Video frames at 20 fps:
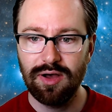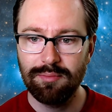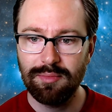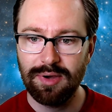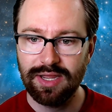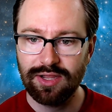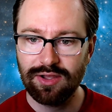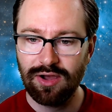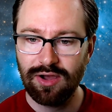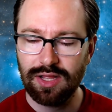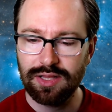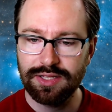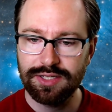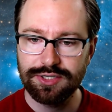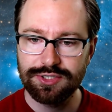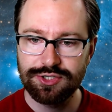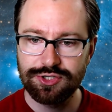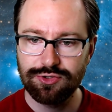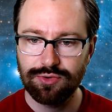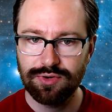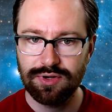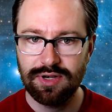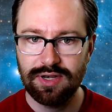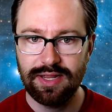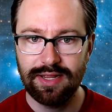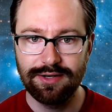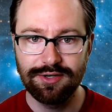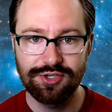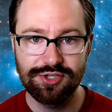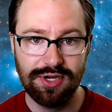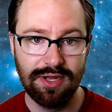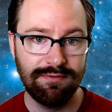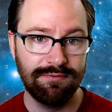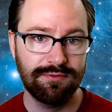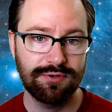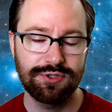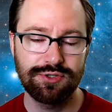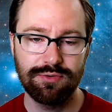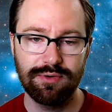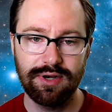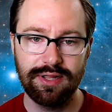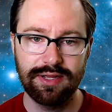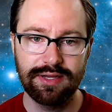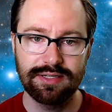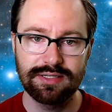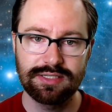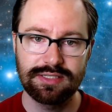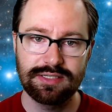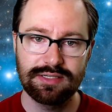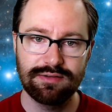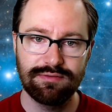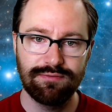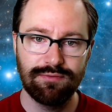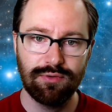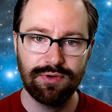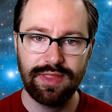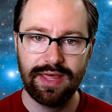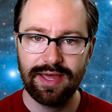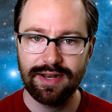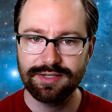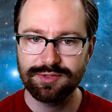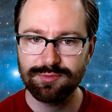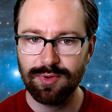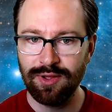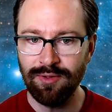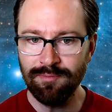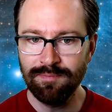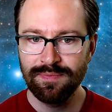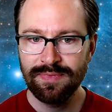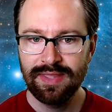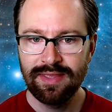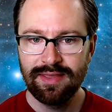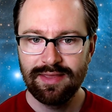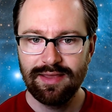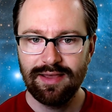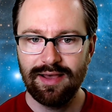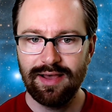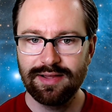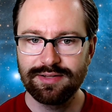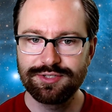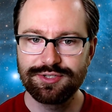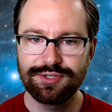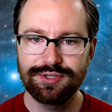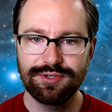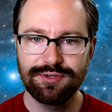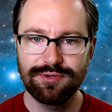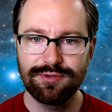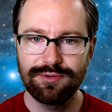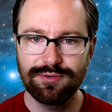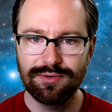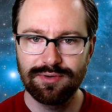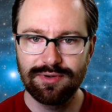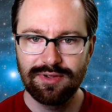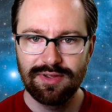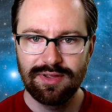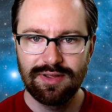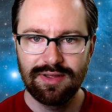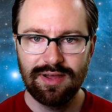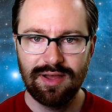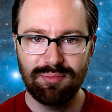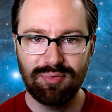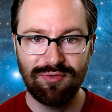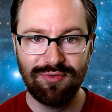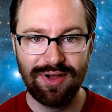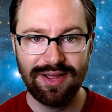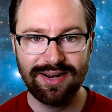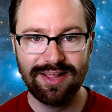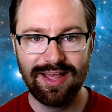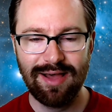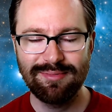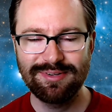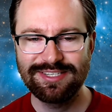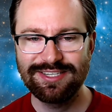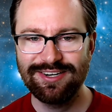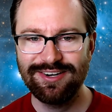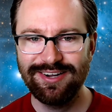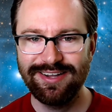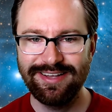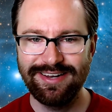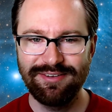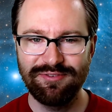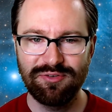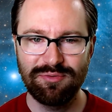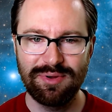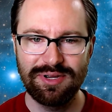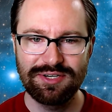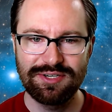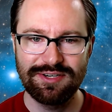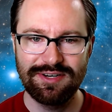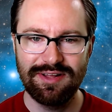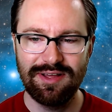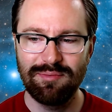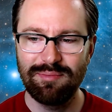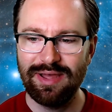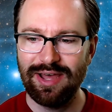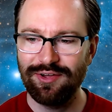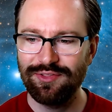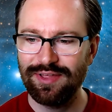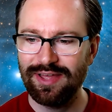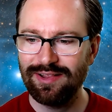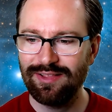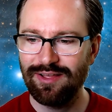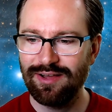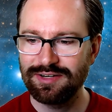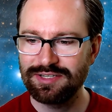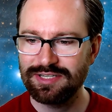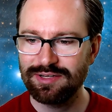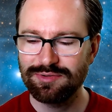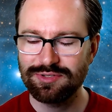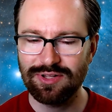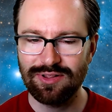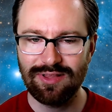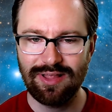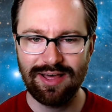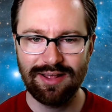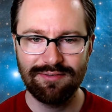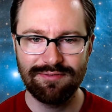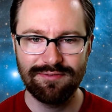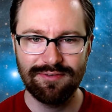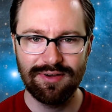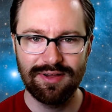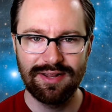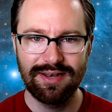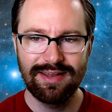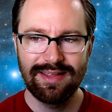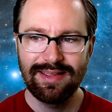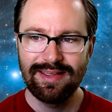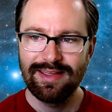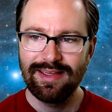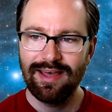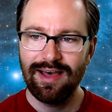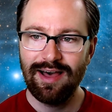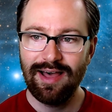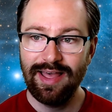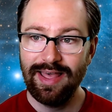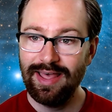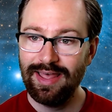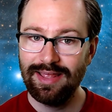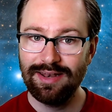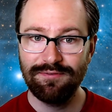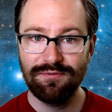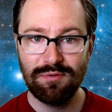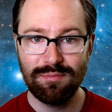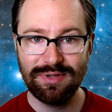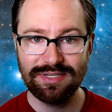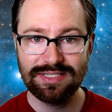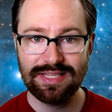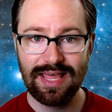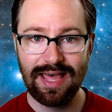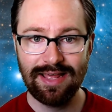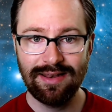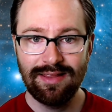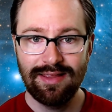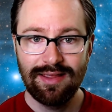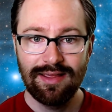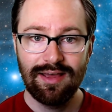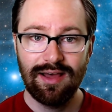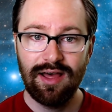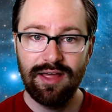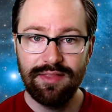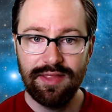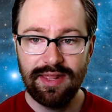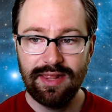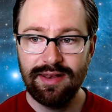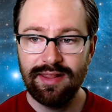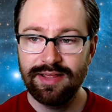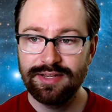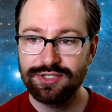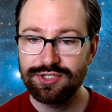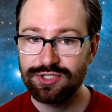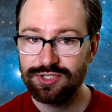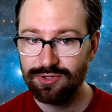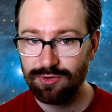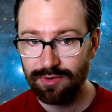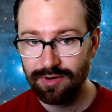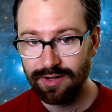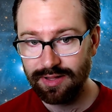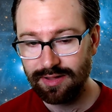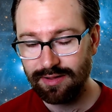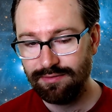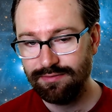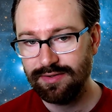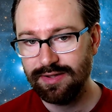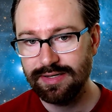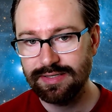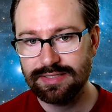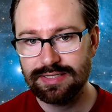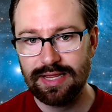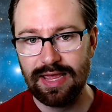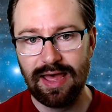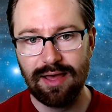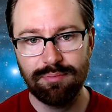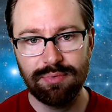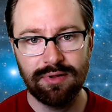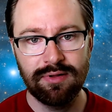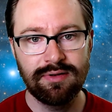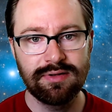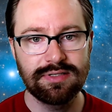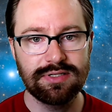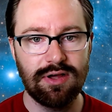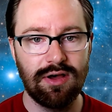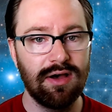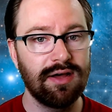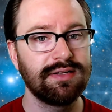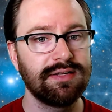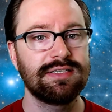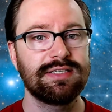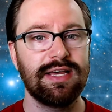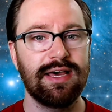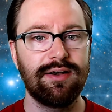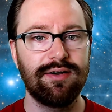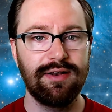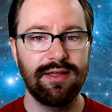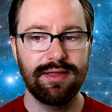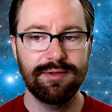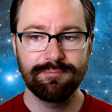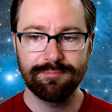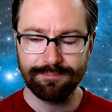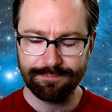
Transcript: my colleagues Jordan and Jeff for joining us for that as well. to uh, provide commentary and information about that launch. That was a lot of fun. Uh, and if you missed that, uh, an historic event happened on Saturday.